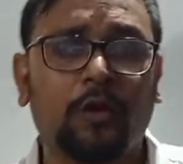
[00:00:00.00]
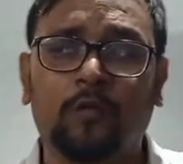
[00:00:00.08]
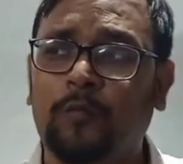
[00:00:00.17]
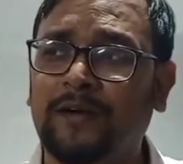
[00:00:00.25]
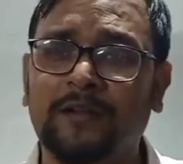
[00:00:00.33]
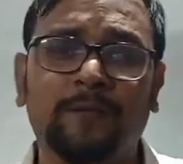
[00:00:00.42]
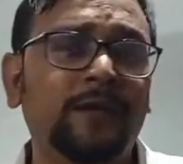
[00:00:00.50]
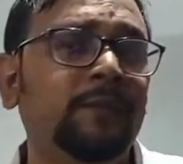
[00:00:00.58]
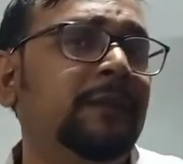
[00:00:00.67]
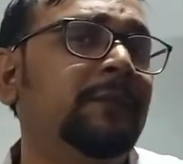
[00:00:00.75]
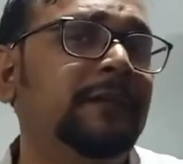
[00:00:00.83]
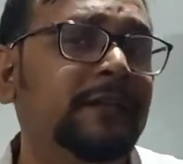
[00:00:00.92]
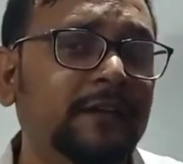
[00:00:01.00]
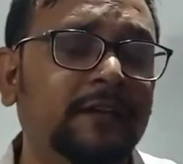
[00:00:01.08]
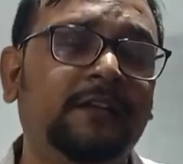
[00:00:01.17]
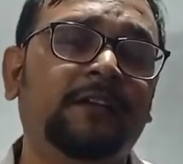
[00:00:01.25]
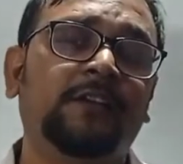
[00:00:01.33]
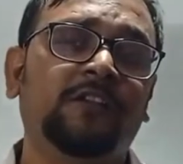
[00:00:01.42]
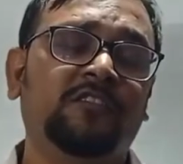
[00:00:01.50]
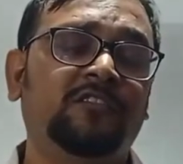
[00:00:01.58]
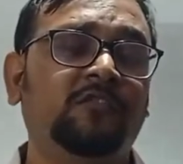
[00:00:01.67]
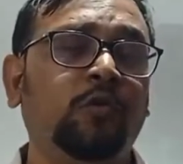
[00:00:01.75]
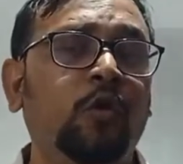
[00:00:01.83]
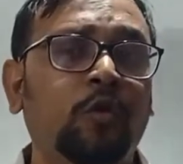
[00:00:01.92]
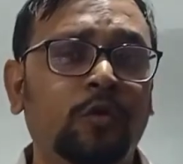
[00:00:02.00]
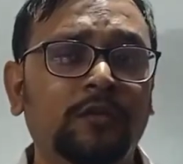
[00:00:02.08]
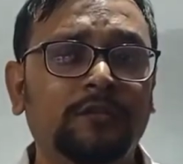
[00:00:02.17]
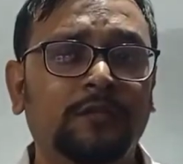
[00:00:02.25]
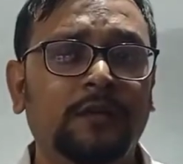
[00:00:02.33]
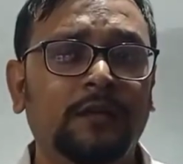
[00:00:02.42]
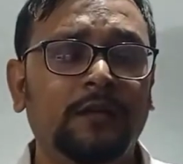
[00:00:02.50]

or whatever may be their source,